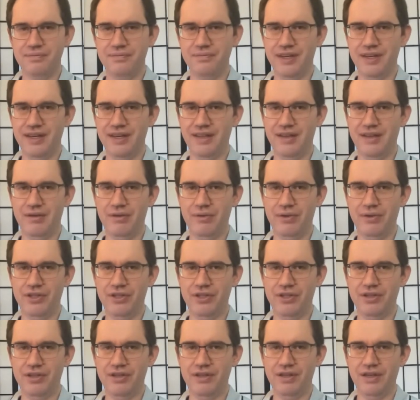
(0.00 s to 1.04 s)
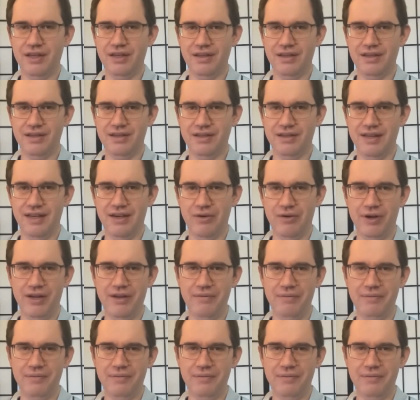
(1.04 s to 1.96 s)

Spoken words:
Anything that we should take away?